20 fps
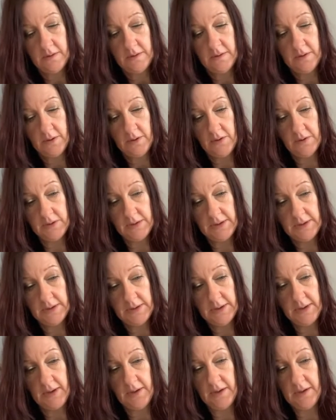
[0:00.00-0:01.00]

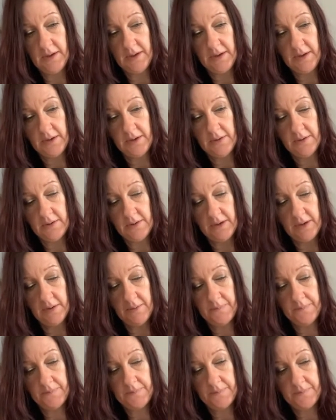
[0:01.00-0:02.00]
Constantly learning, aren't you?
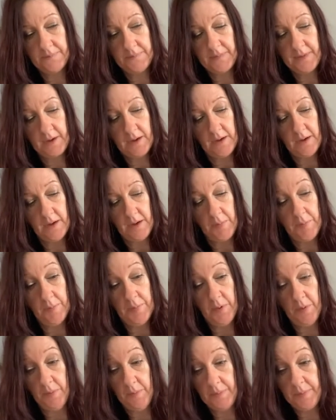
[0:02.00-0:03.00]

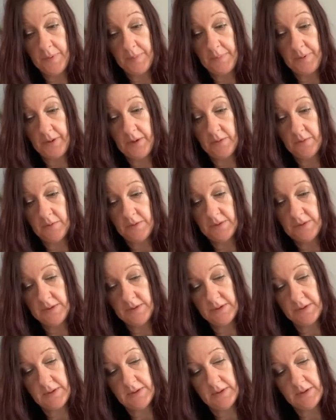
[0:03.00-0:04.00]
Pump
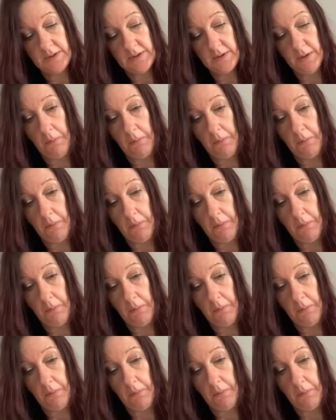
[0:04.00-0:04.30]
posts.